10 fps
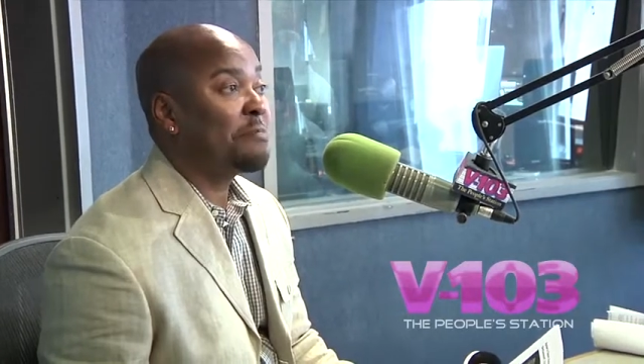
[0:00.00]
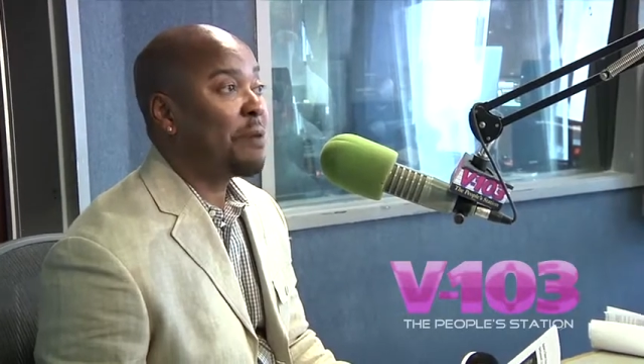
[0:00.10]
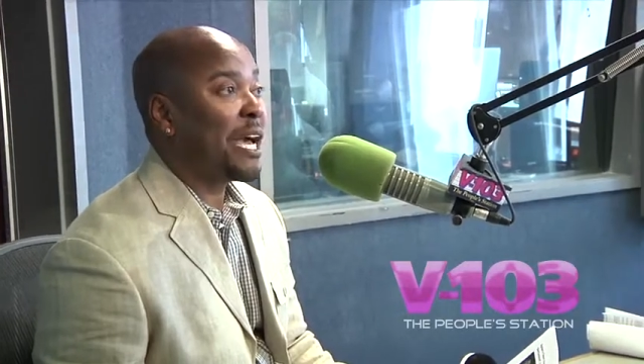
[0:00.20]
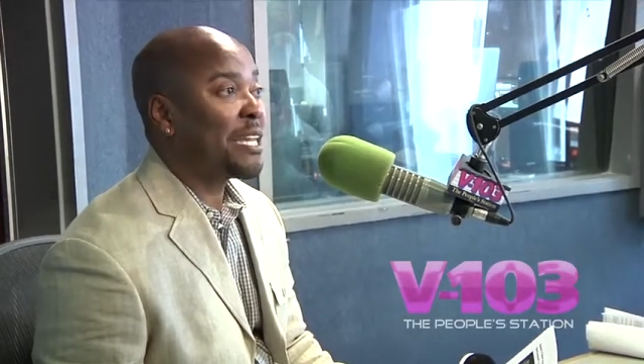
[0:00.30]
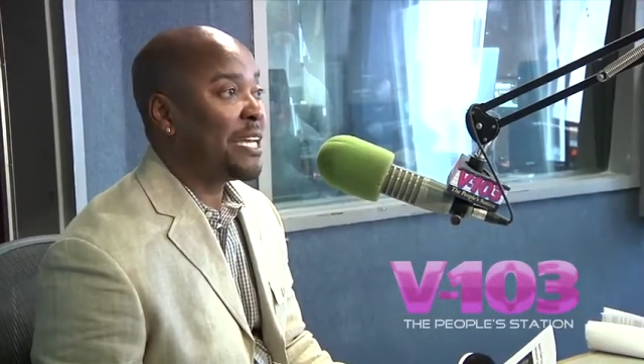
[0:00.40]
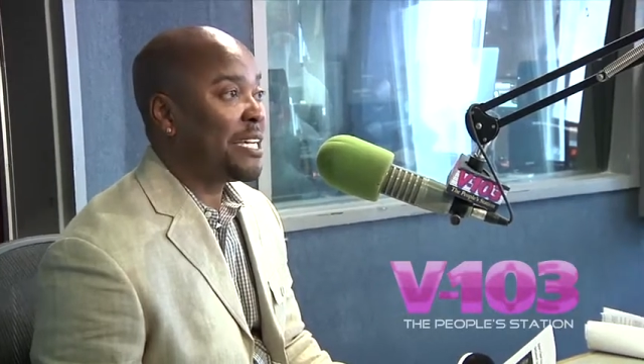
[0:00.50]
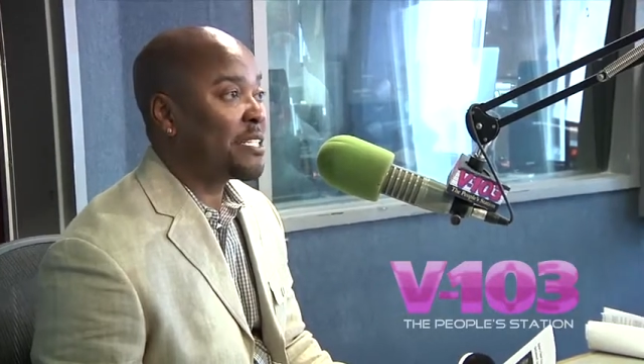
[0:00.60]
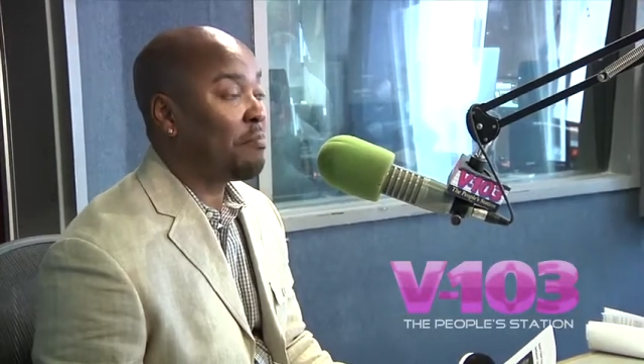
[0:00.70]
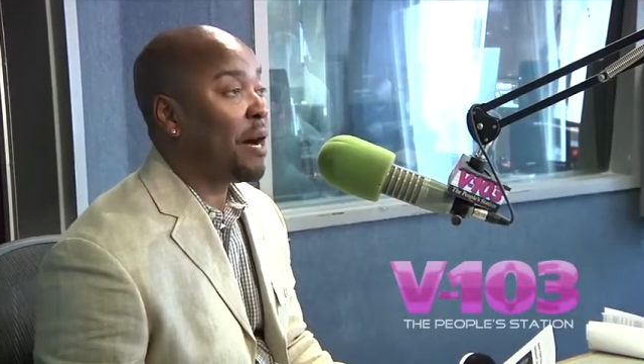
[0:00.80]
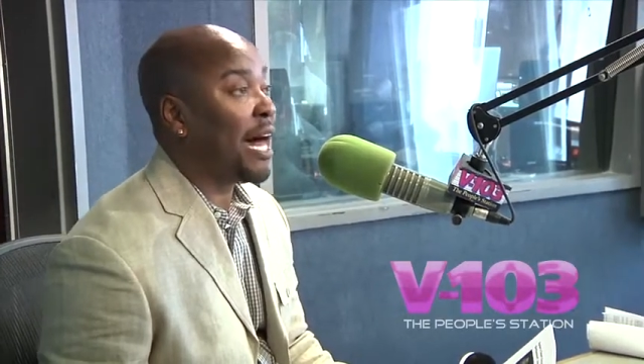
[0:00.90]
Spike Lee's
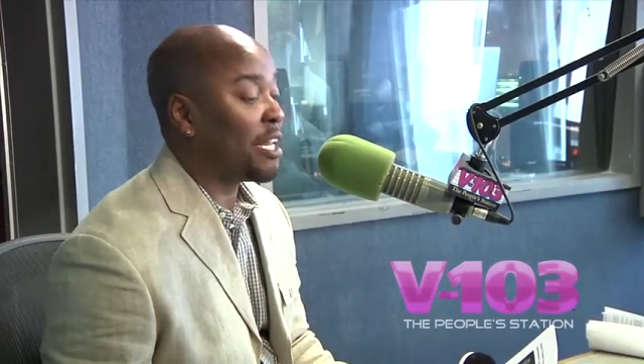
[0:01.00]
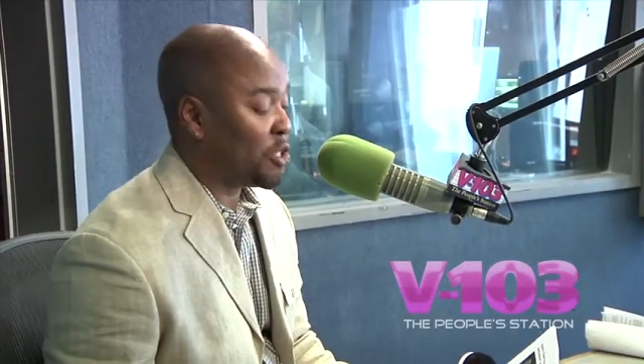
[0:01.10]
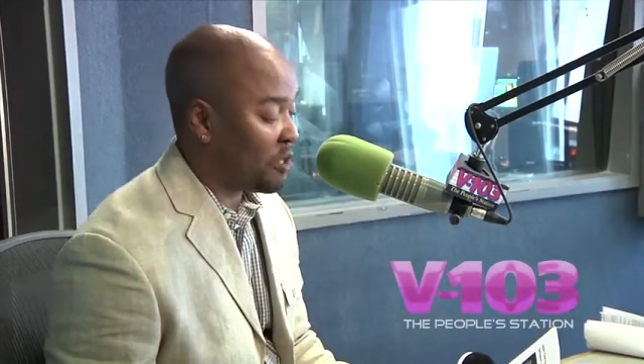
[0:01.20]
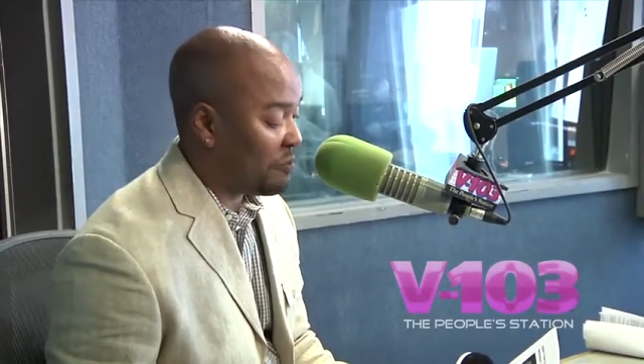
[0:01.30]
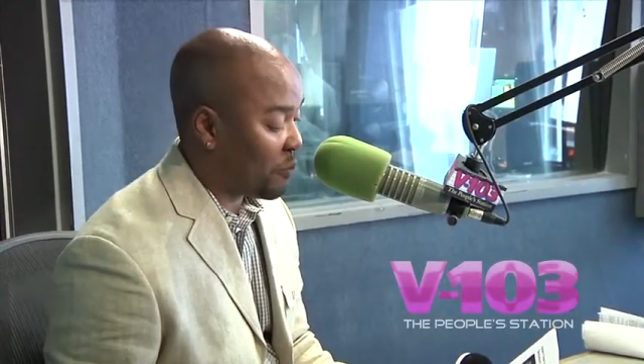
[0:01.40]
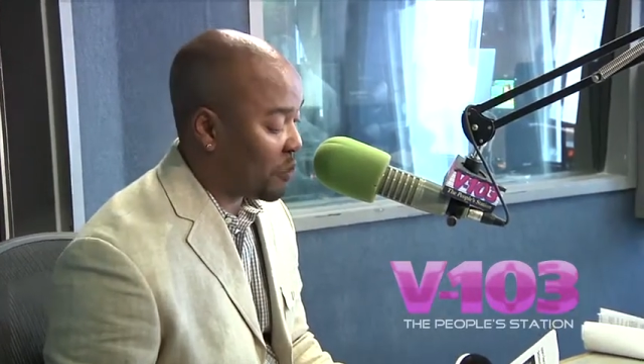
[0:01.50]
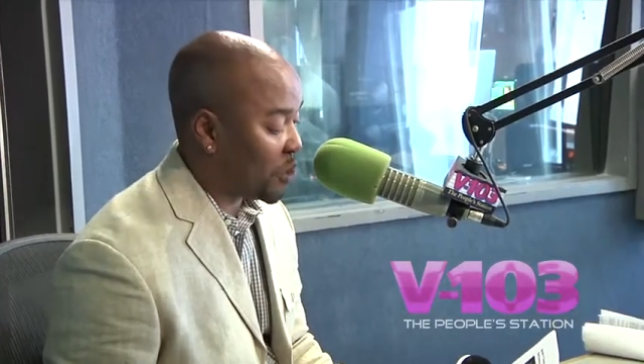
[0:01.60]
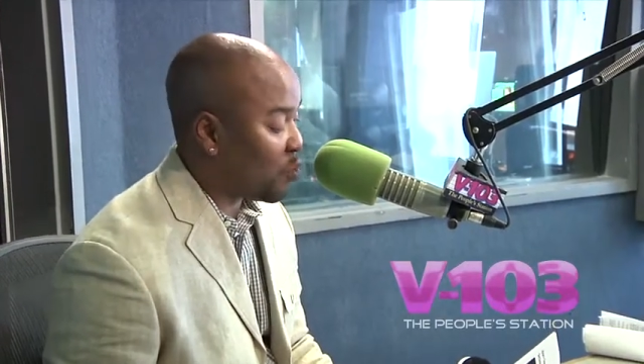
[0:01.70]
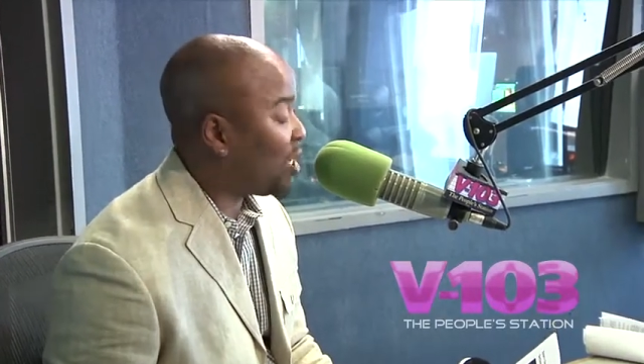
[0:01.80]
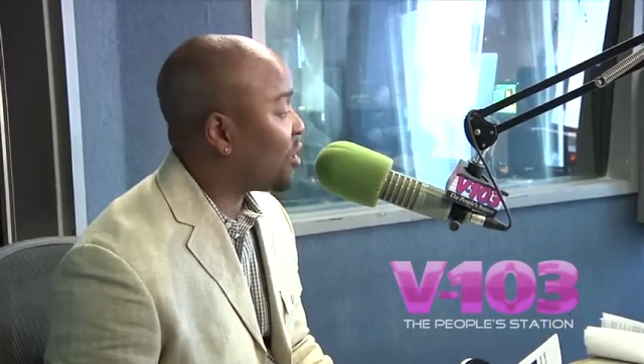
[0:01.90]
apology for the
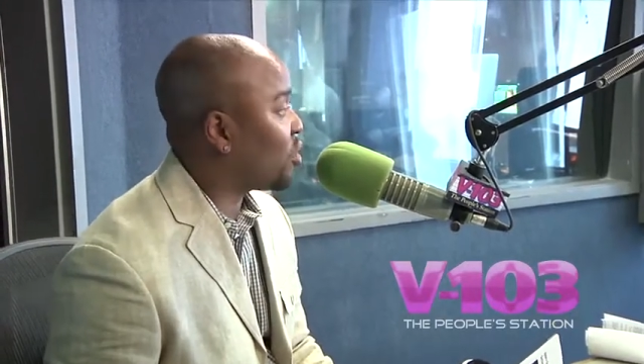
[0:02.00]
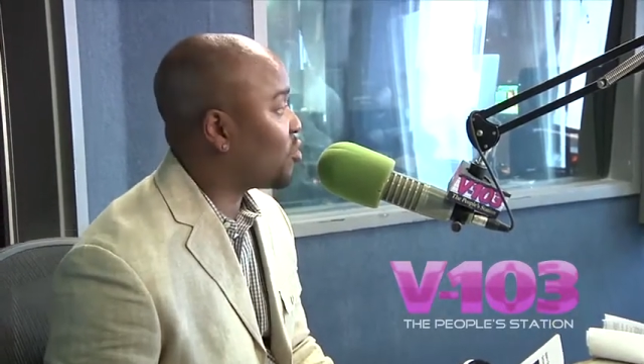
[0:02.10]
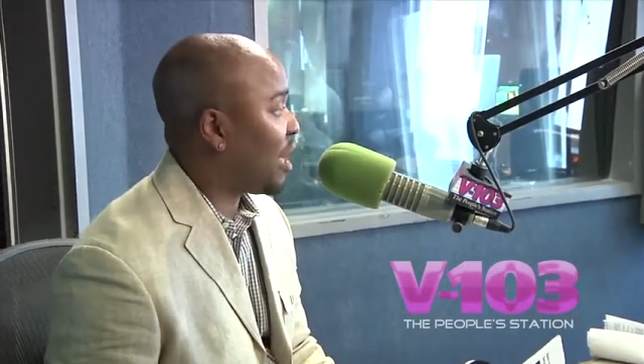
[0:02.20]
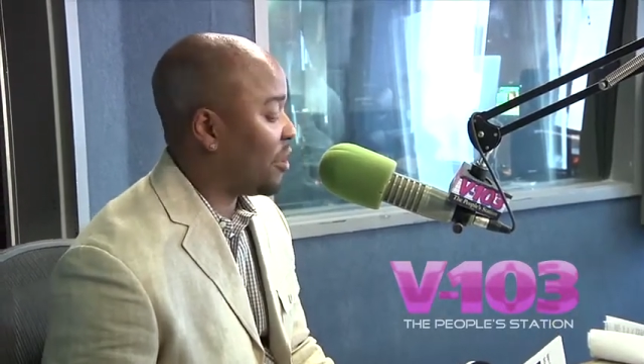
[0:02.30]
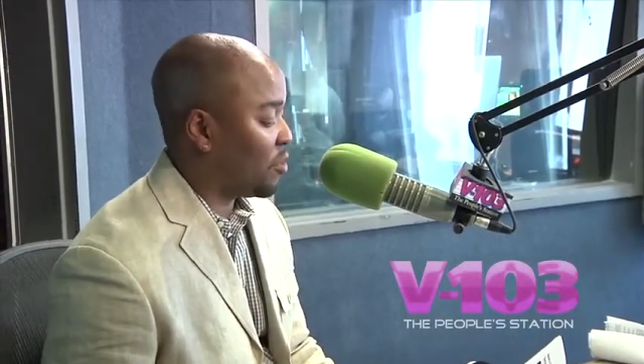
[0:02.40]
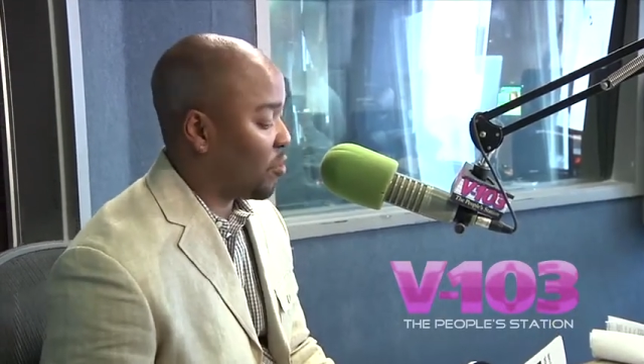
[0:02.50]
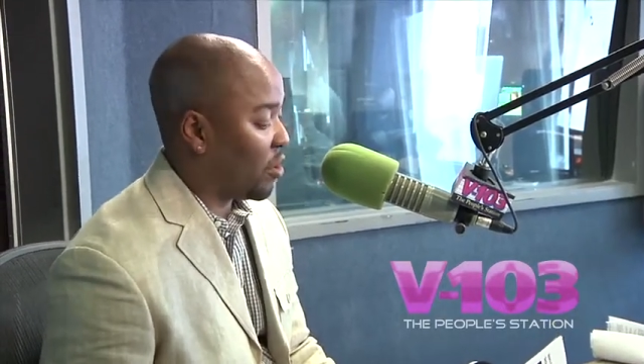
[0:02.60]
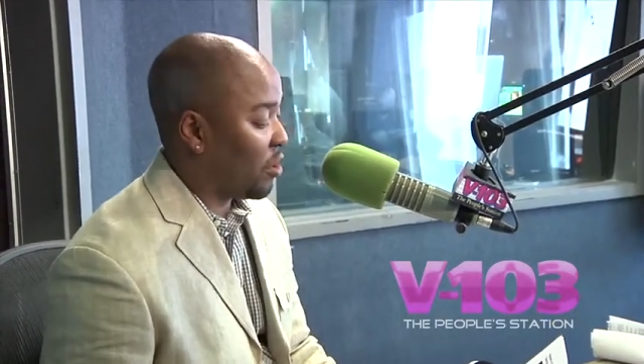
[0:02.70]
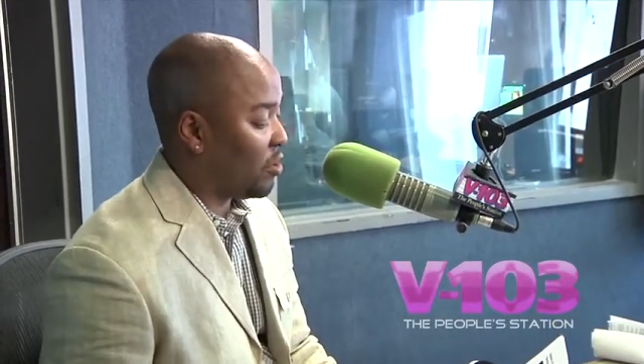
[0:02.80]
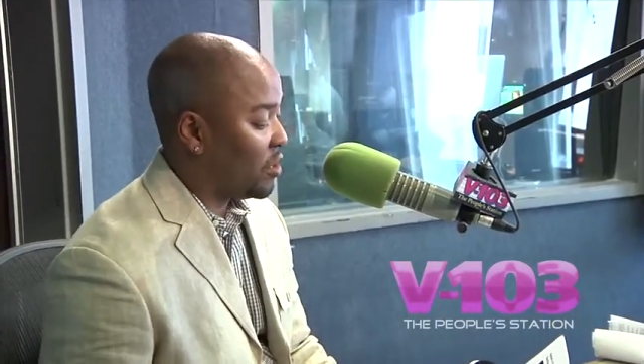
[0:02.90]
tweet heard around the
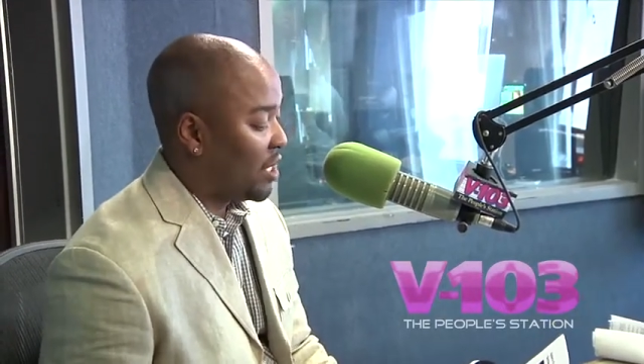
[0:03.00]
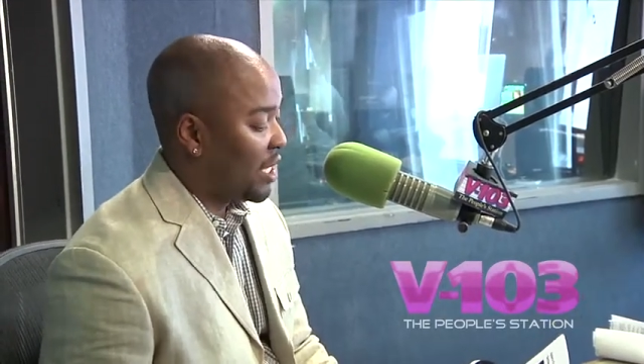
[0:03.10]
world